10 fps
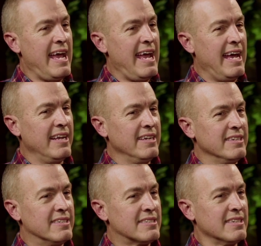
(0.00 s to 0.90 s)

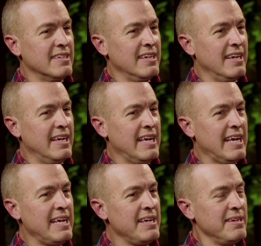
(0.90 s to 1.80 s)
And
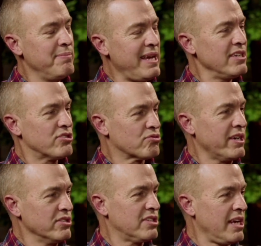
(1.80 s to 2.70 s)
he made a
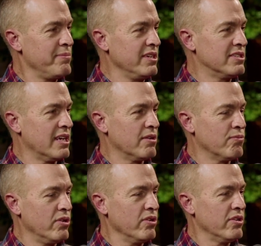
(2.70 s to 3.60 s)
strange statement. He said,
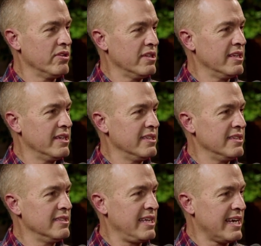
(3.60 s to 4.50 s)
well, uh,
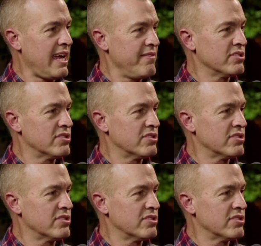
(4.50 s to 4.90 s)
they gave us